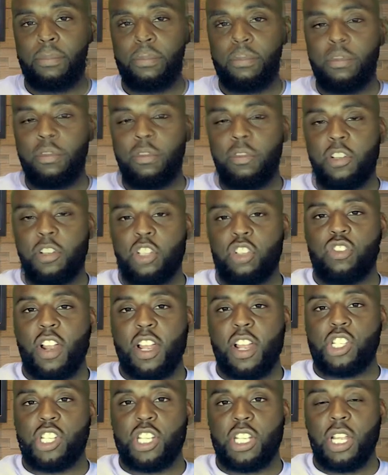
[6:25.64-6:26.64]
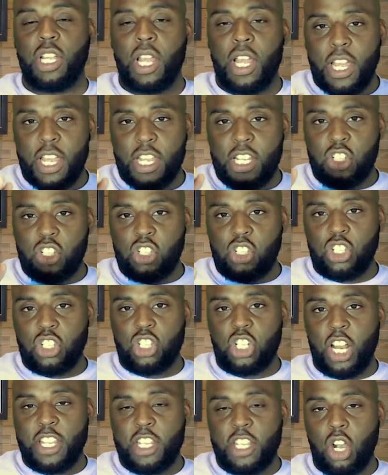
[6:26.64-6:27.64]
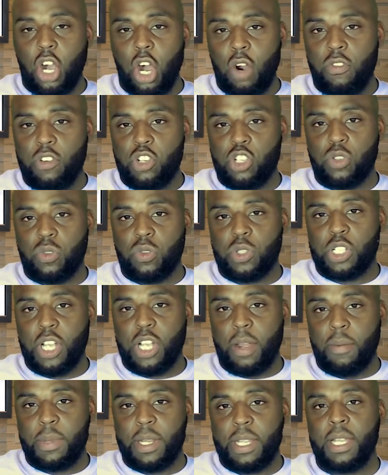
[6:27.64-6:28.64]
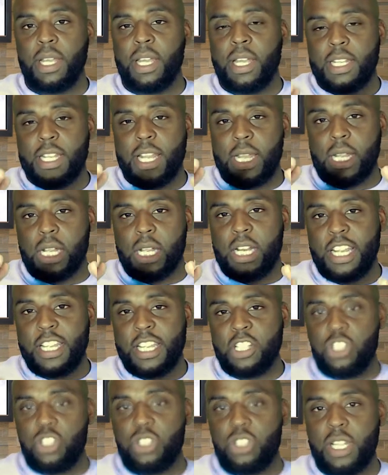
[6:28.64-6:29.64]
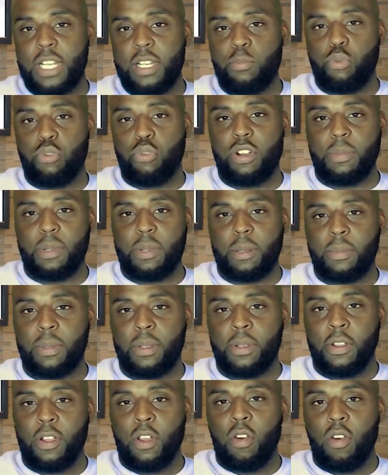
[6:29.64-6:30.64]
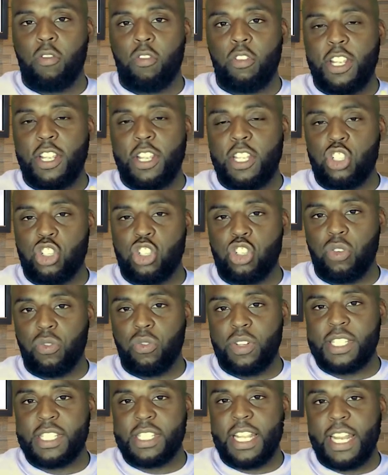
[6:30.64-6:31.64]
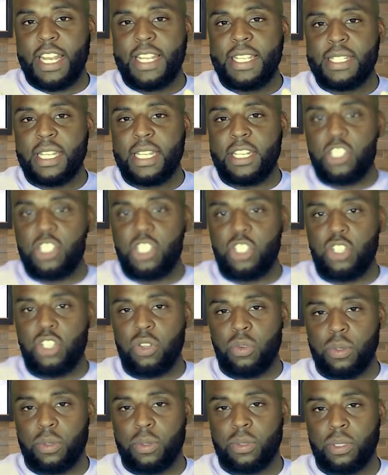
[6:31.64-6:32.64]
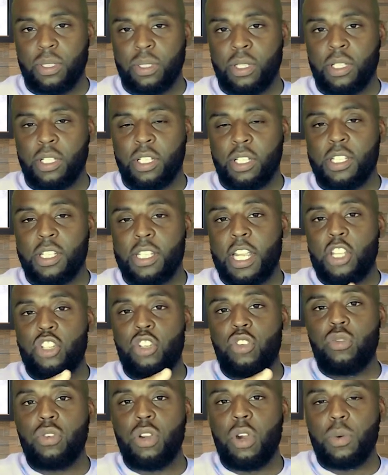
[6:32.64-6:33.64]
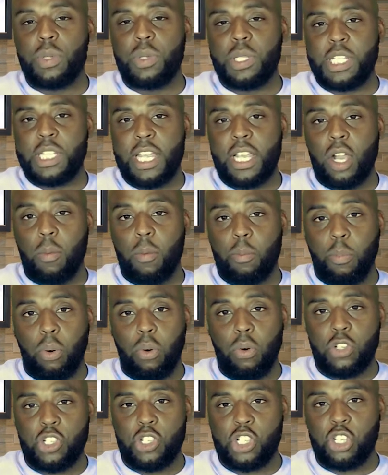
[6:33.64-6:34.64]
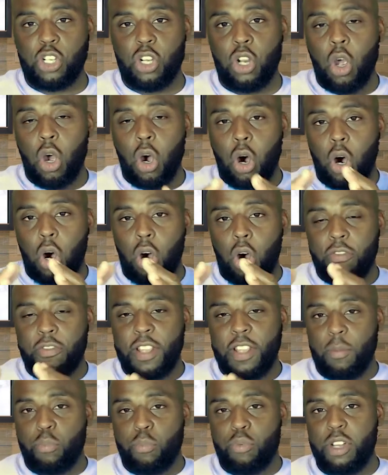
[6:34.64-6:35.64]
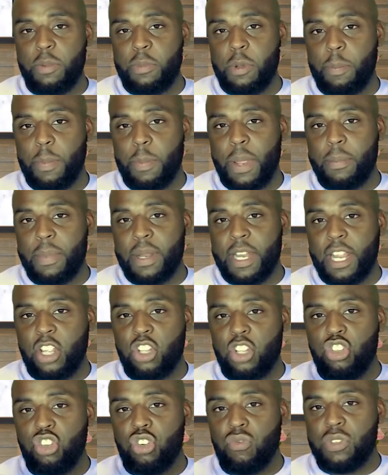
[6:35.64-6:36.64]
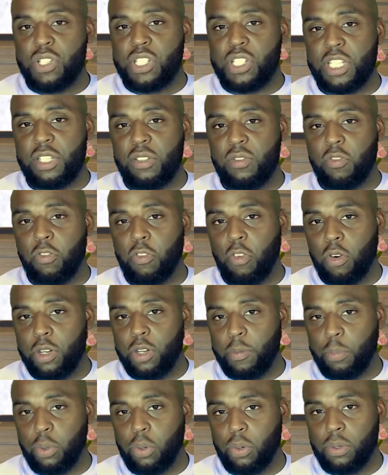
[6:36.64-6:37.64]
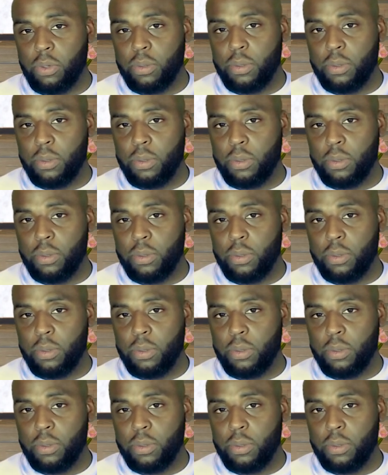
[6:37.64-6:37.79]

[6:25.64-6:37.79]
This strategy is just like your car insurance company that collects your yearly premium for the insurance that they're selling to you. Then you go and take a portion of that premium payment that you receive for the put